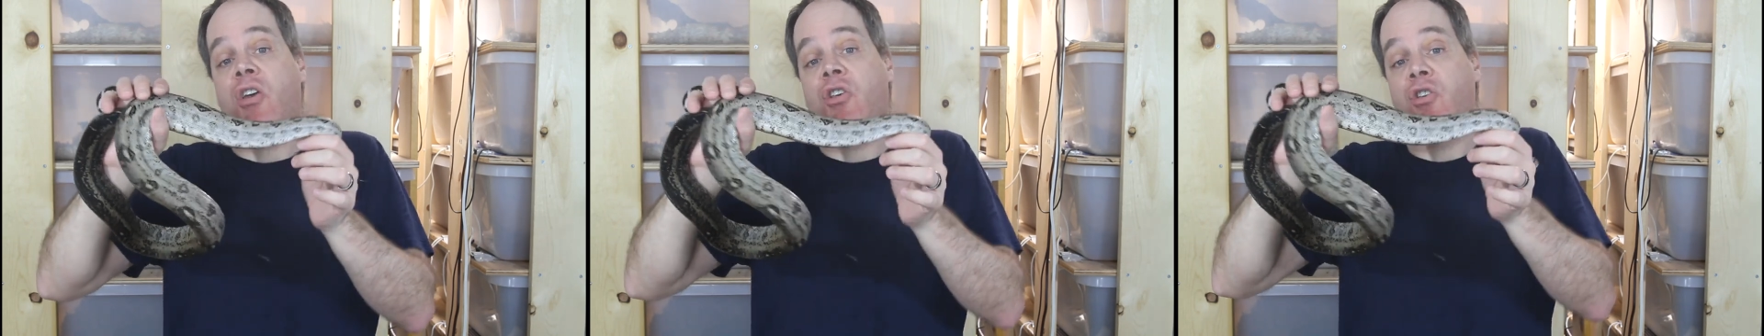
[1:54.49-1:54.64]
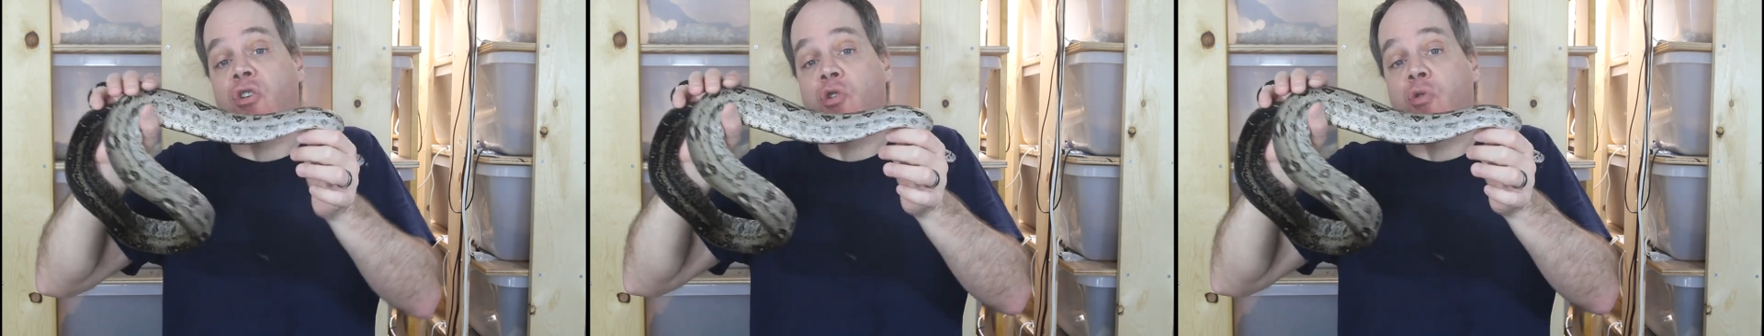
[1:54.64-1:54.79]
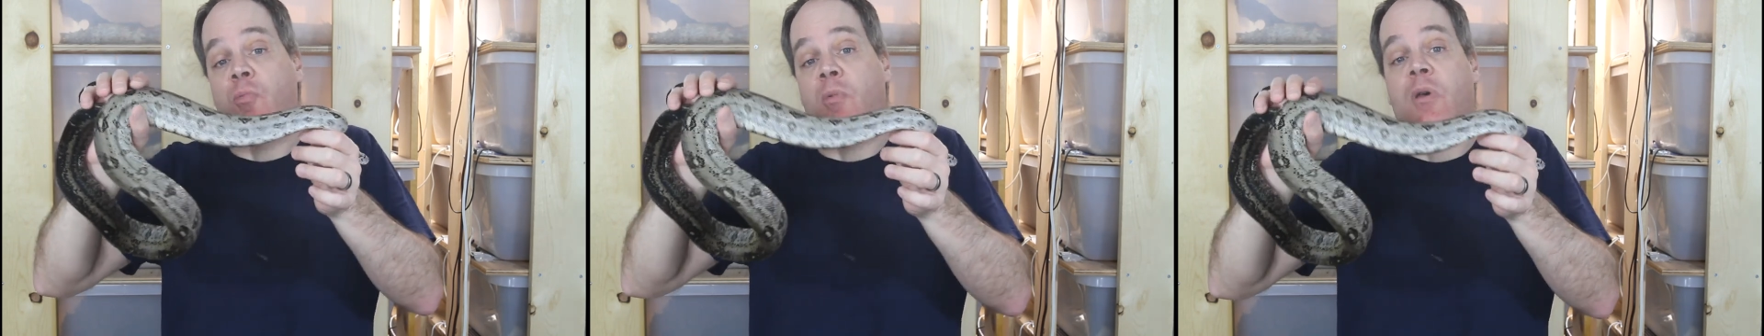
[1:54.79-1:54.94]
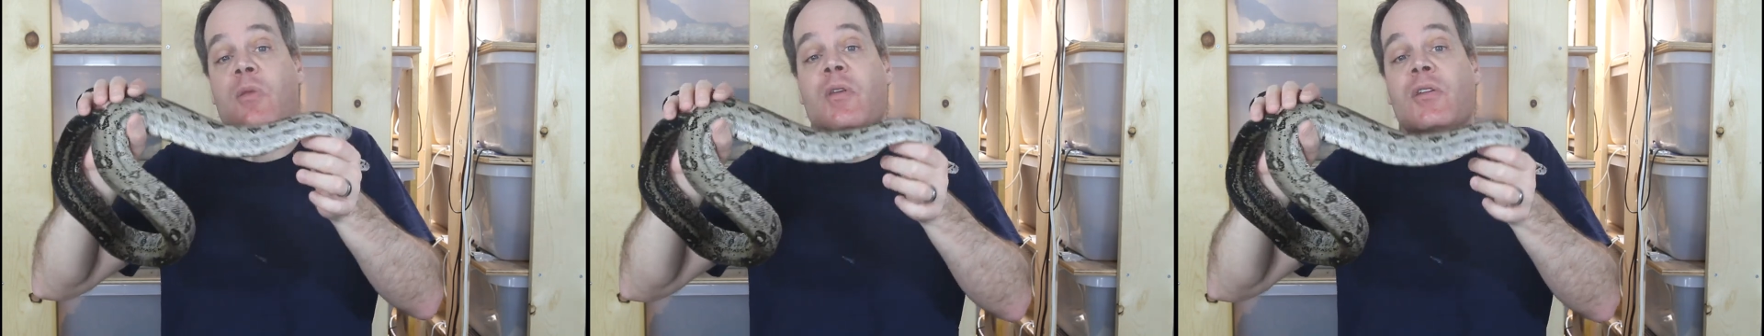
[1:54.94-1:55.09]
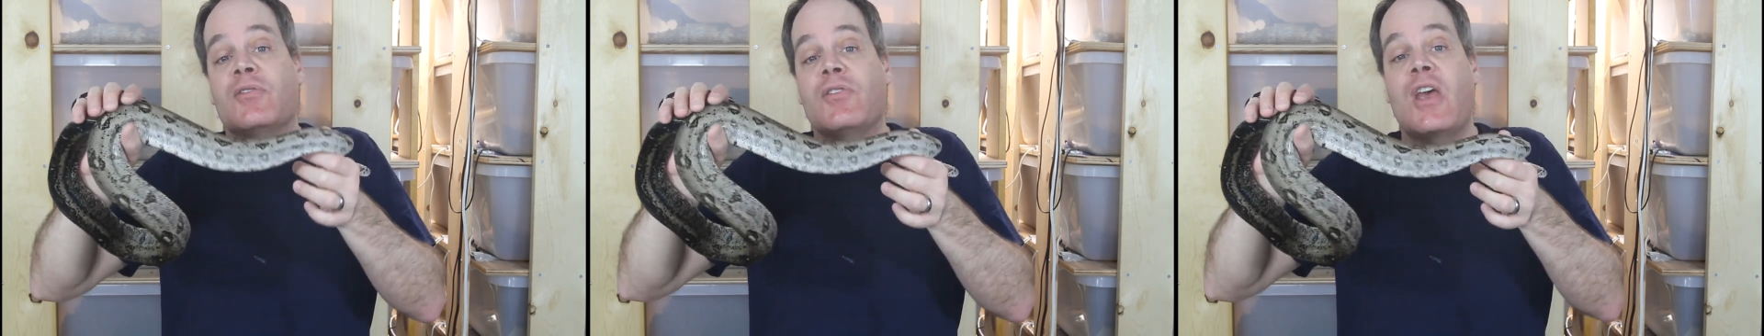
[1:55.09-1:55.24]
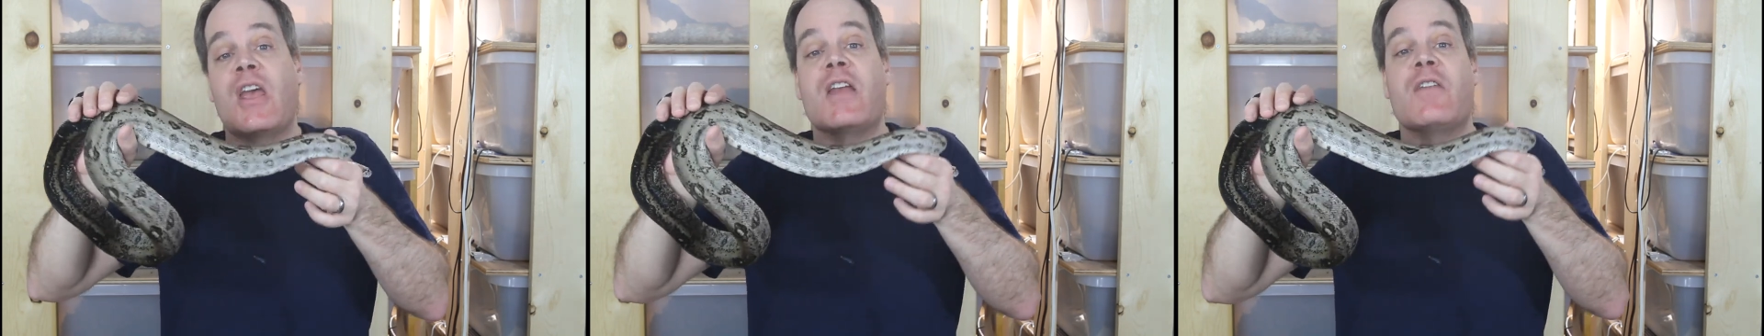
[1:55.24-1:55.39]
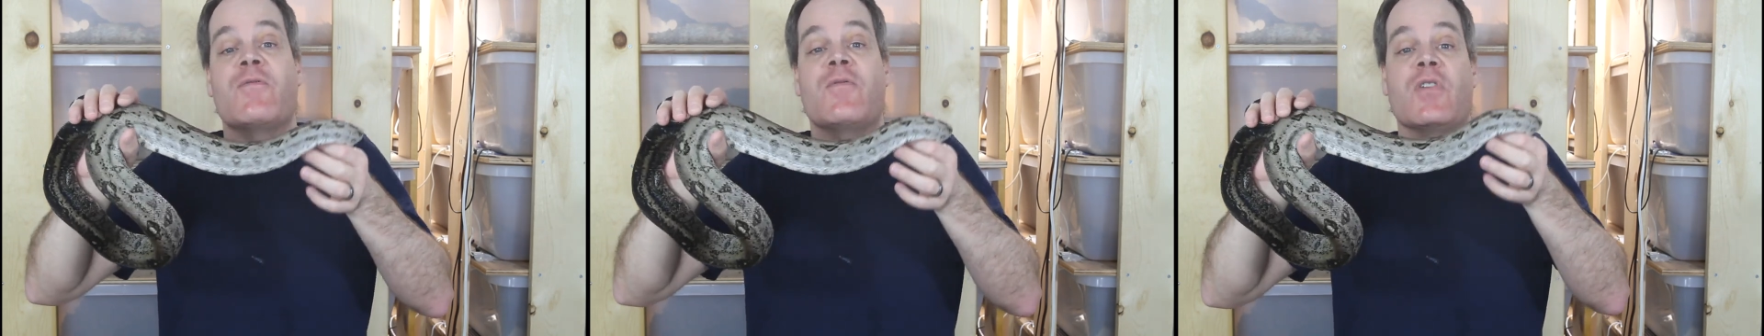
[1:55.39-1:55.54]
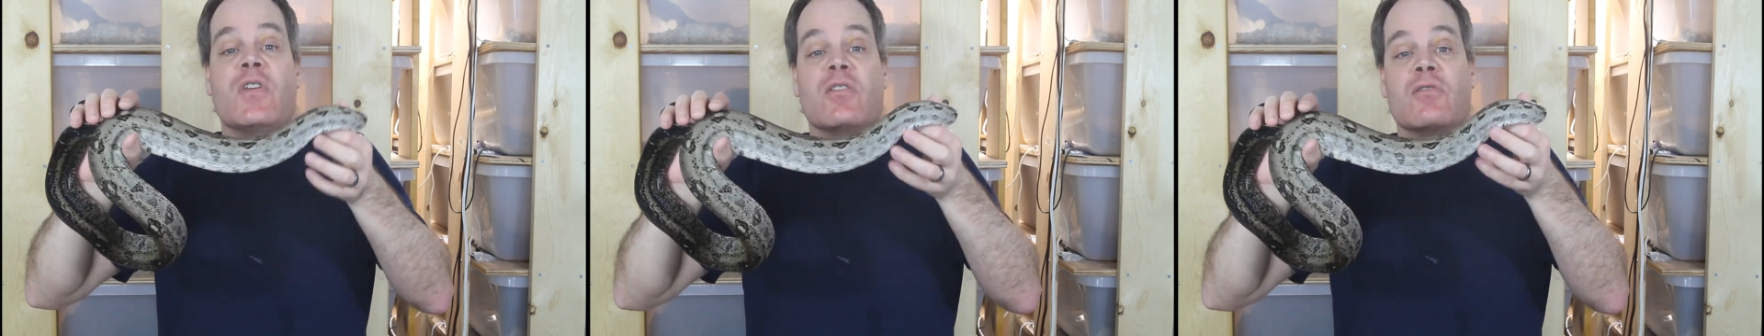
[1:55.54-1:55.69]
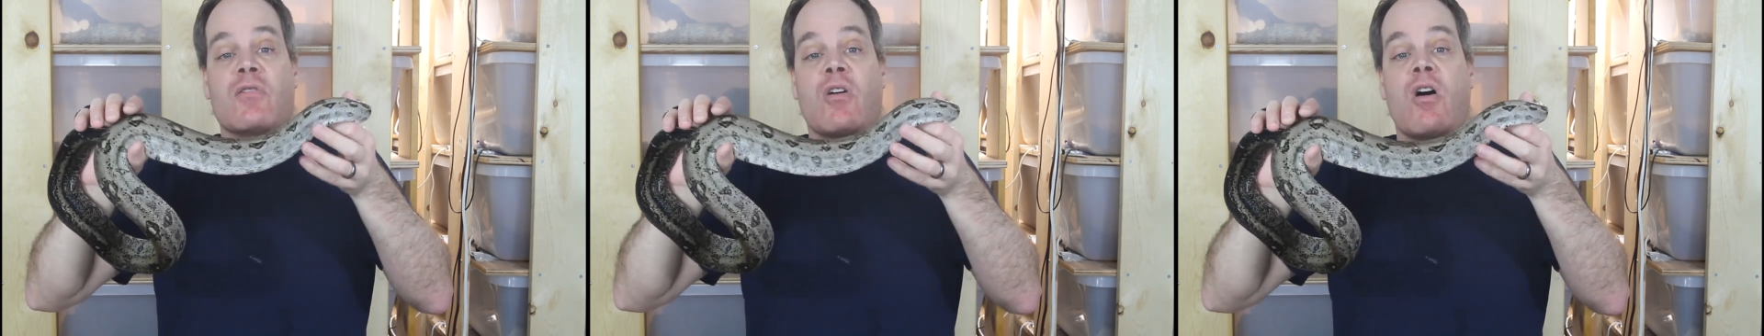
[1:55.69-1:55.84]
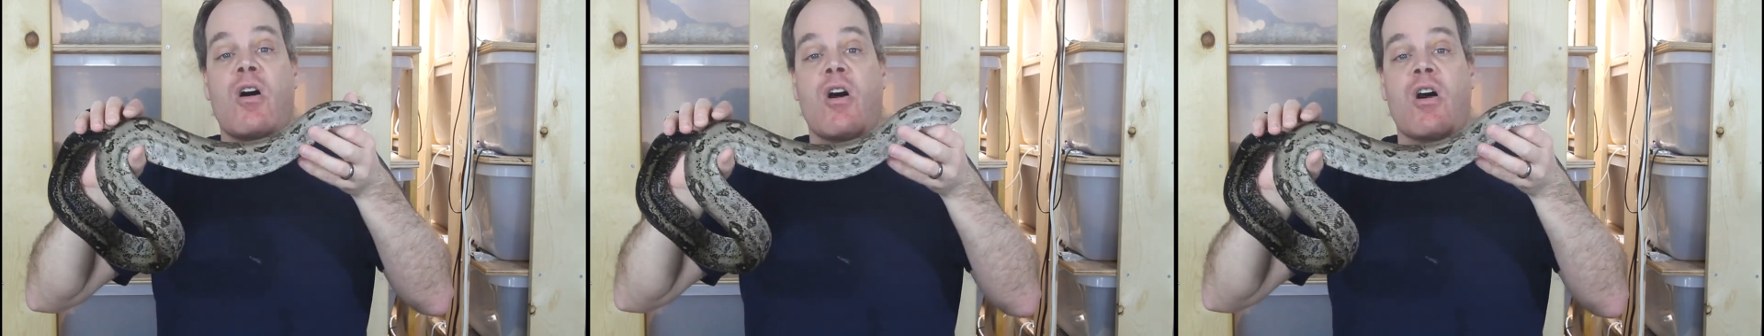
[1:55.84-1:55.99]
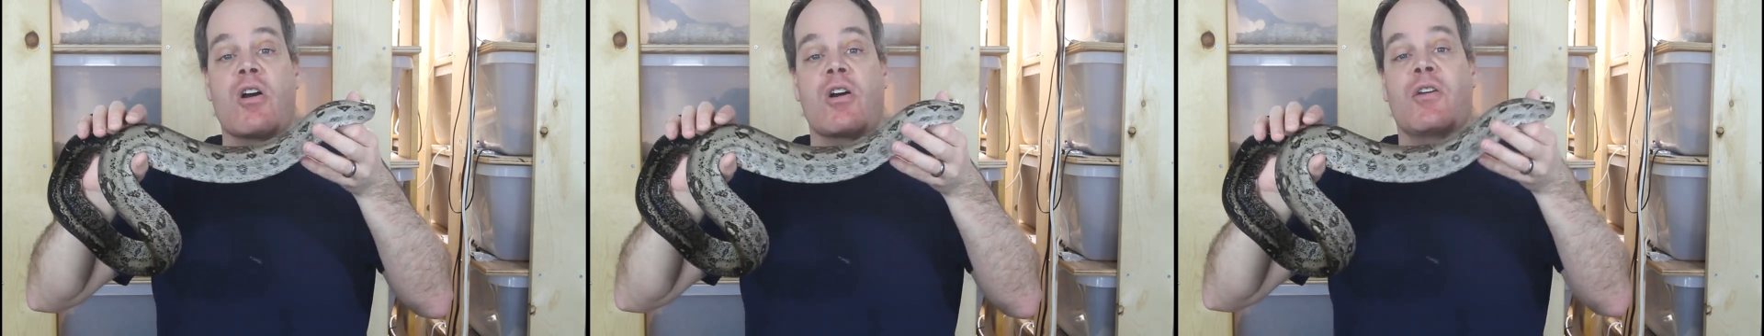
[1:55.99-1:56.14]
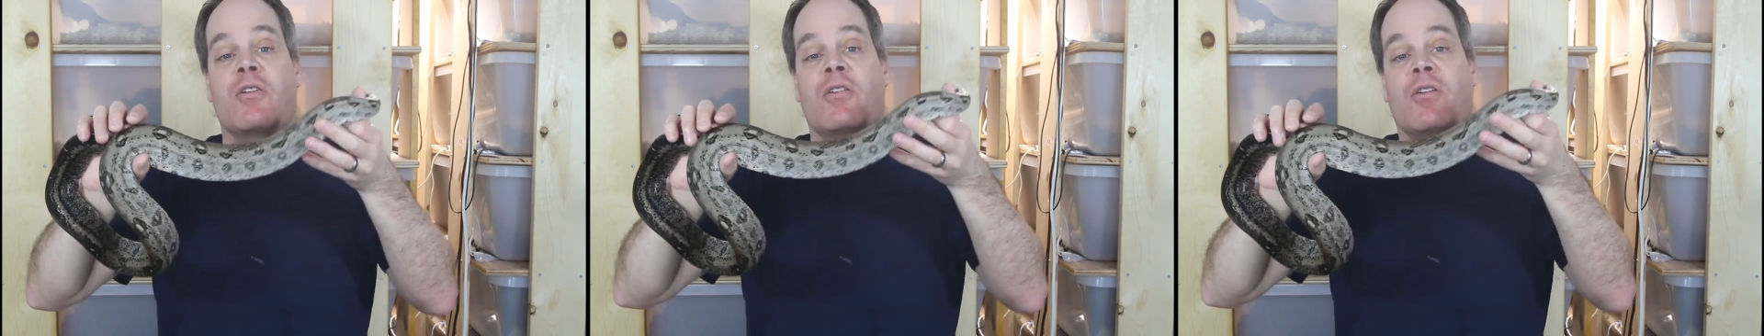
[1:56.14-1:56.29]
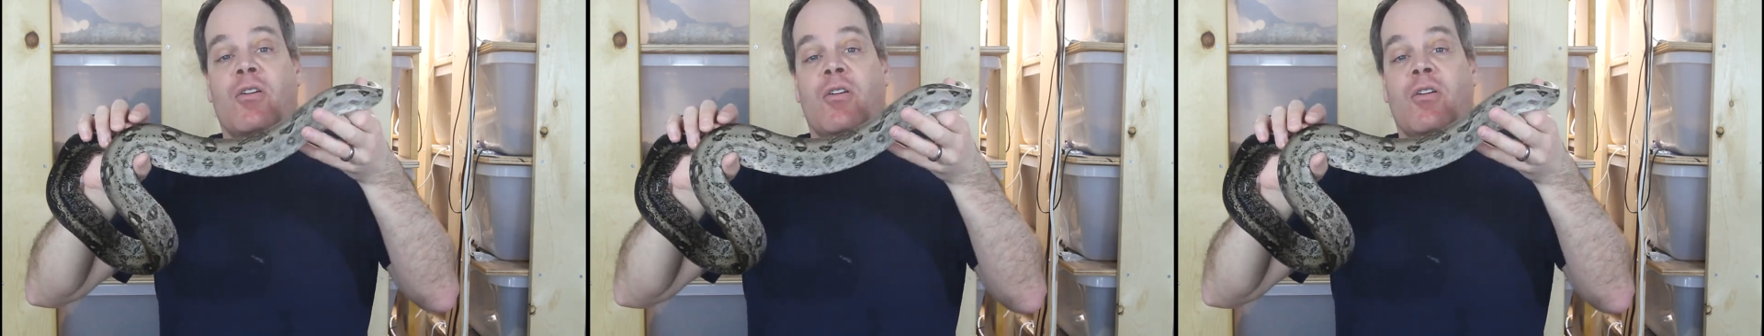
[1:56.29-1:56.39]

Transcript: human that's eight feet long,